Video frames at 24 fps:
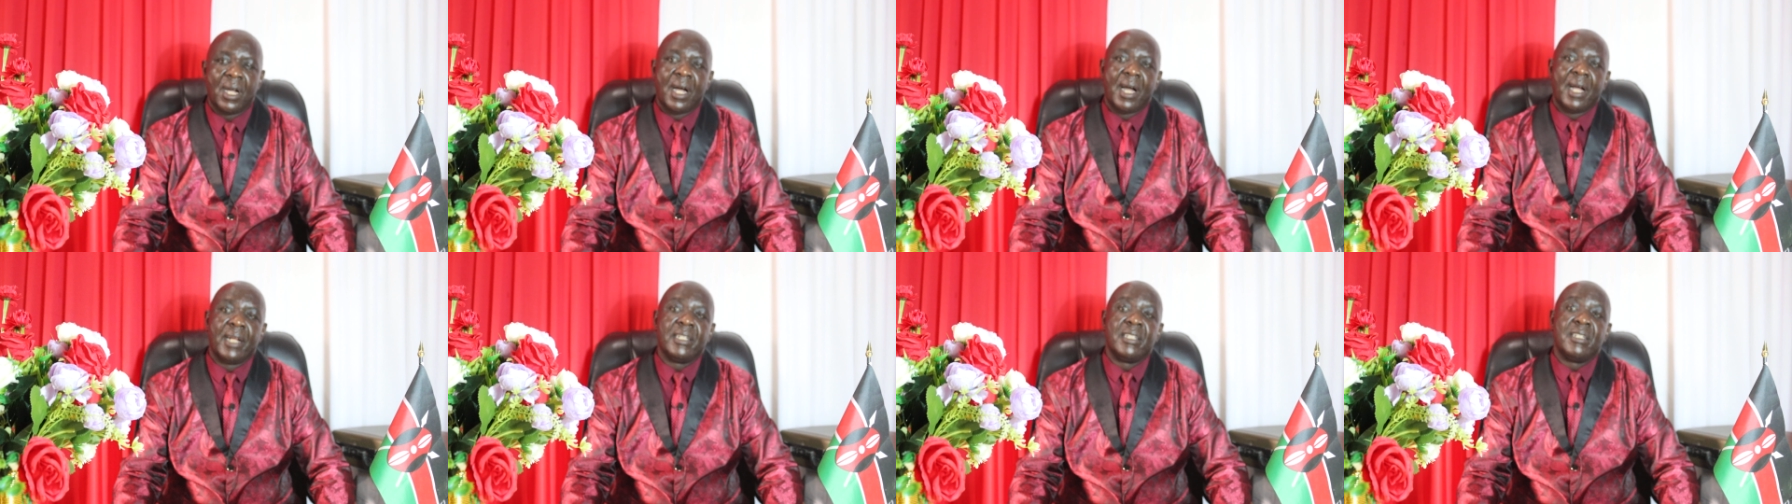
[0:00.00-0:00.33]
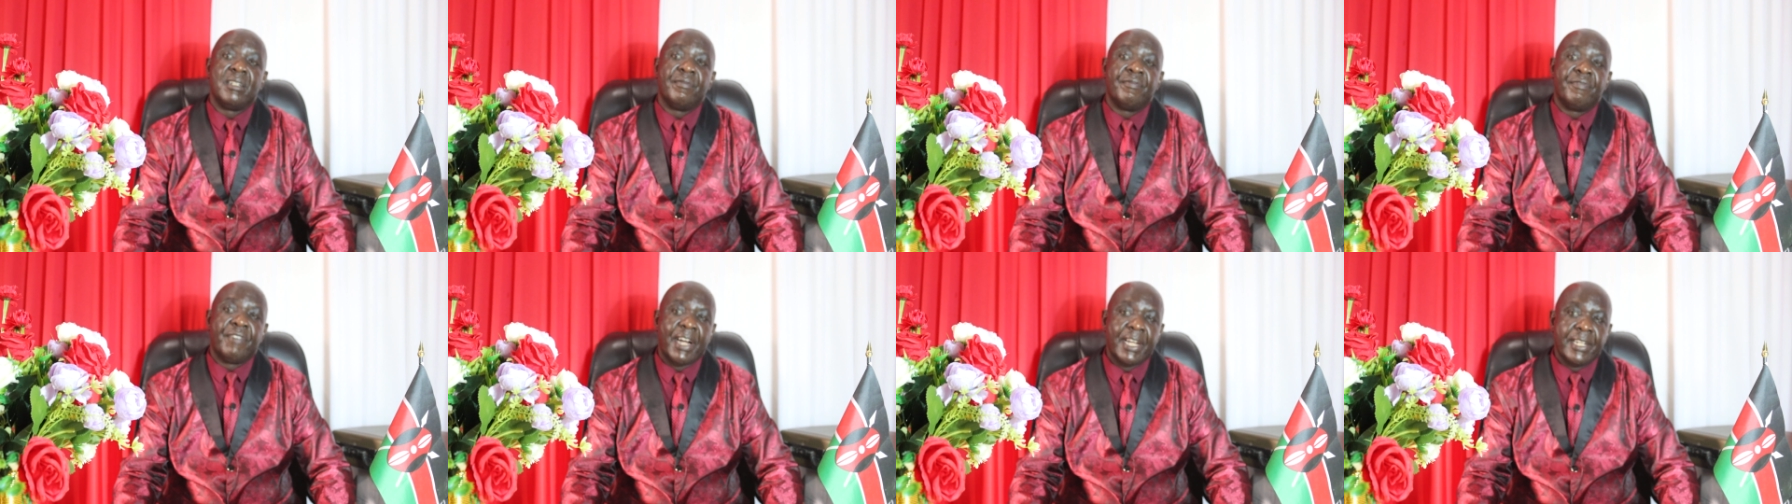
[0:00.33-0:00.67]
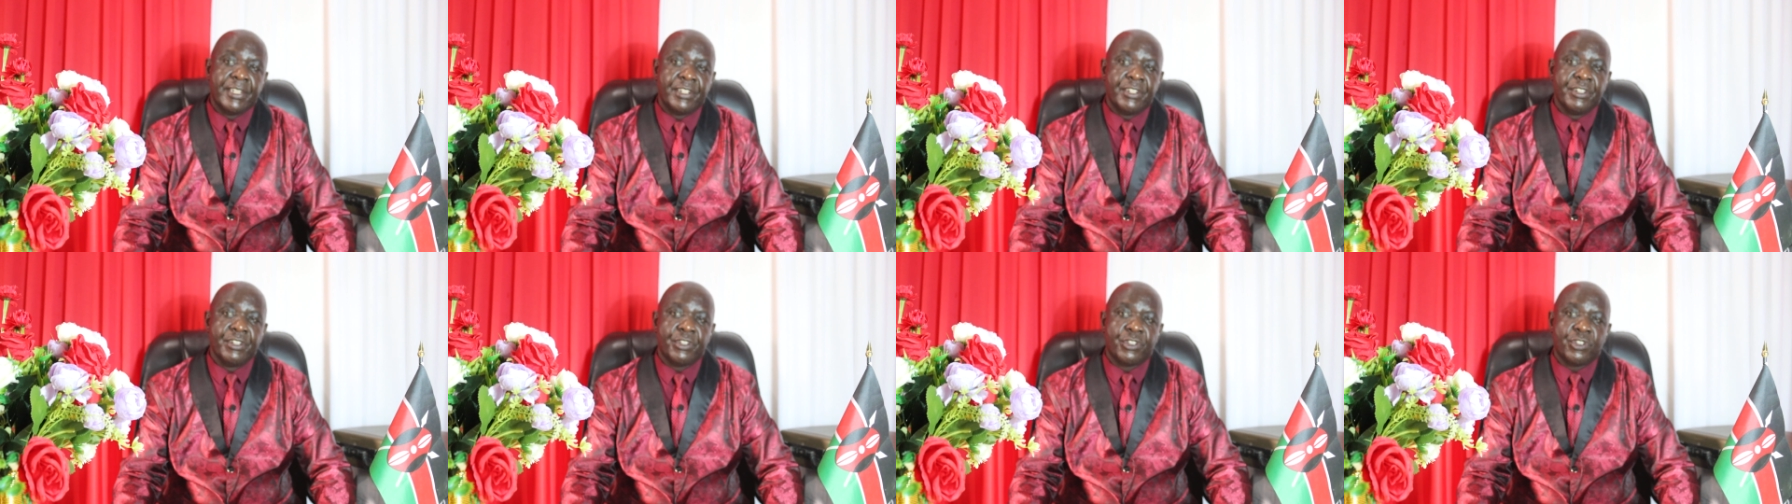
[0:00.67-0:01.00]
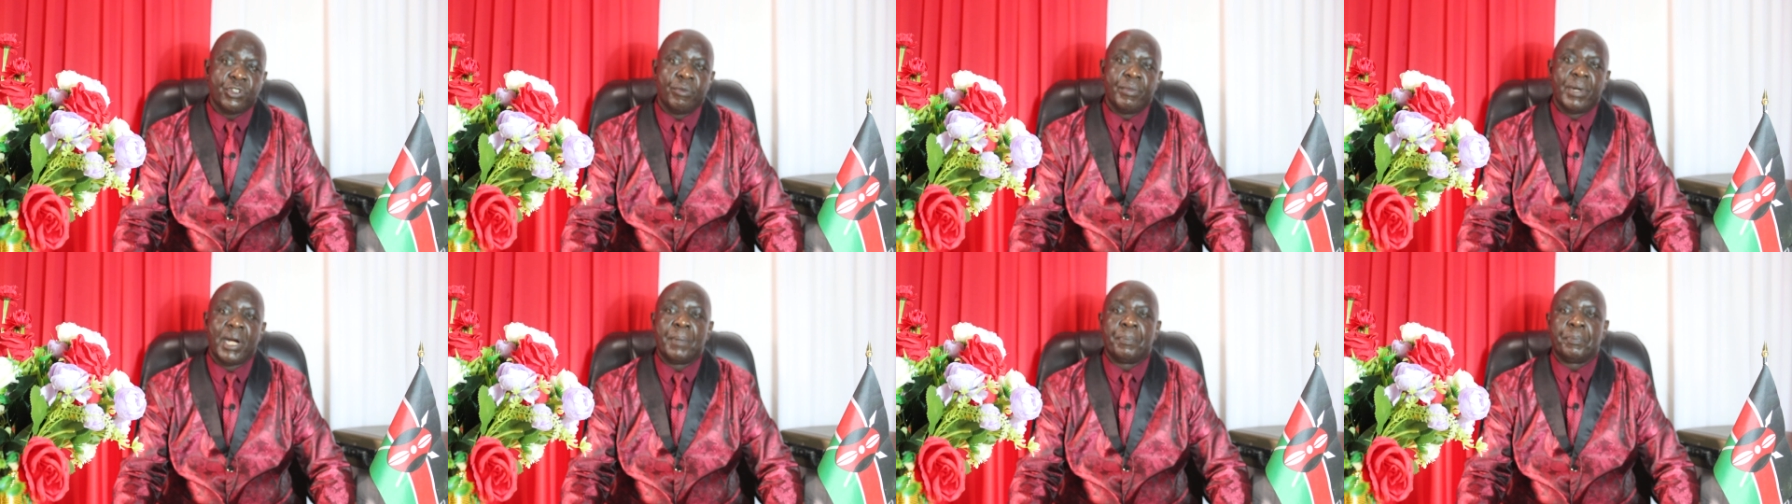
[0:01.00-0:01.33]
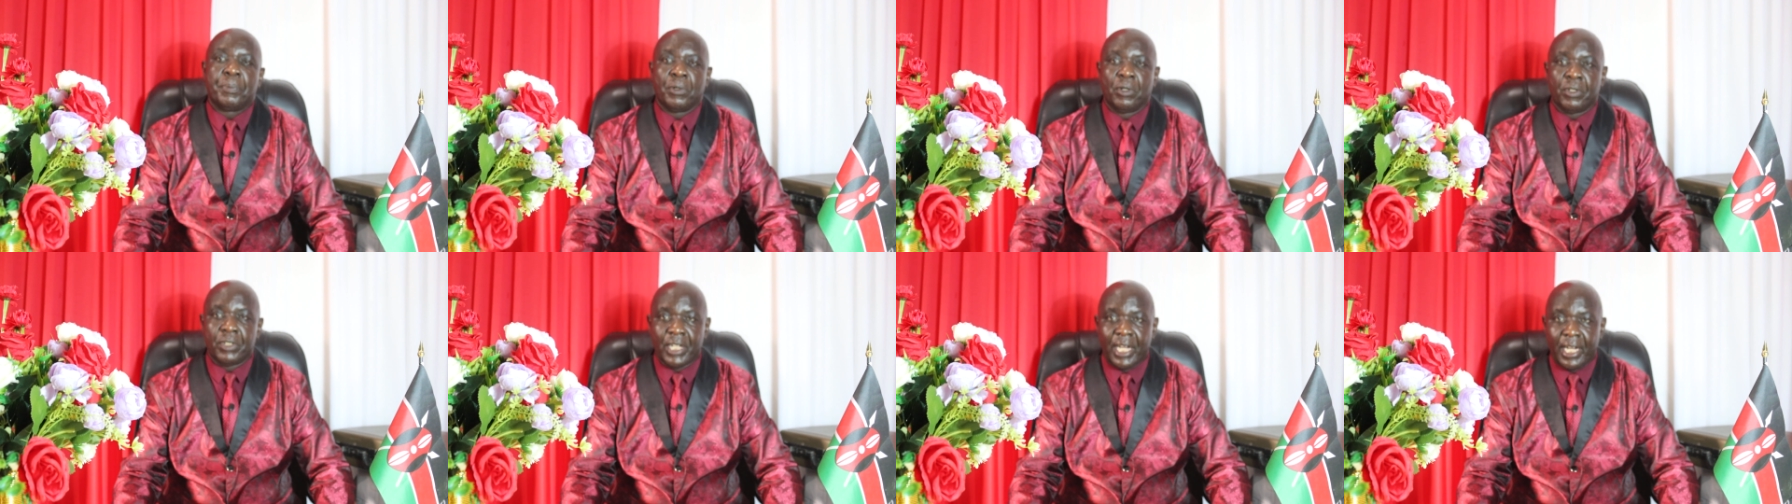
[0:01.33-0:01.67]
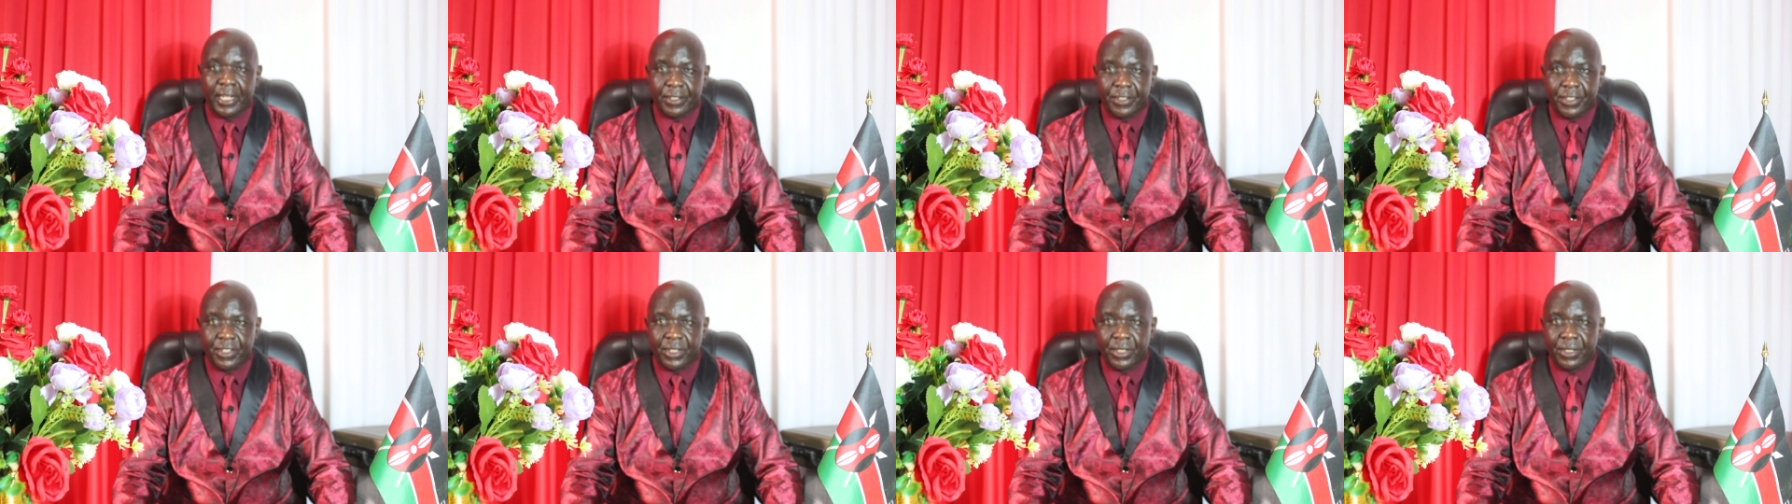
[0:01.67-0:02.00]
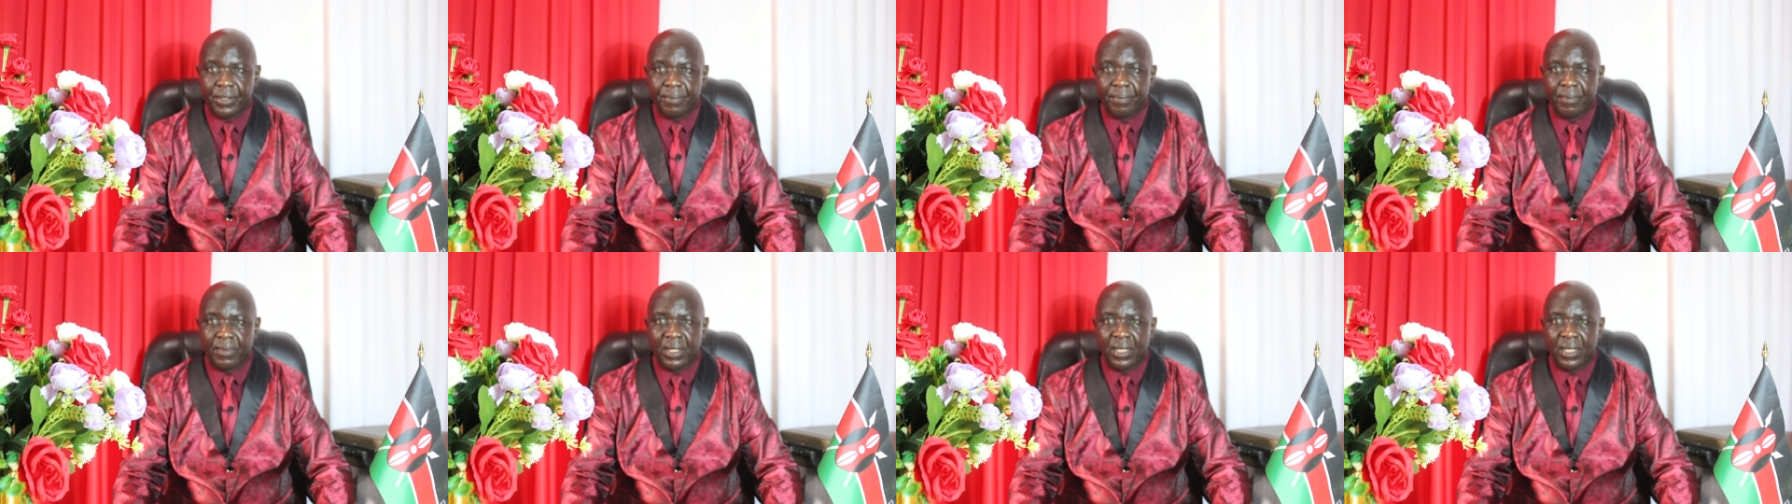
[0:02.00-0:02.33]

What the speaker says: and invite you to my products.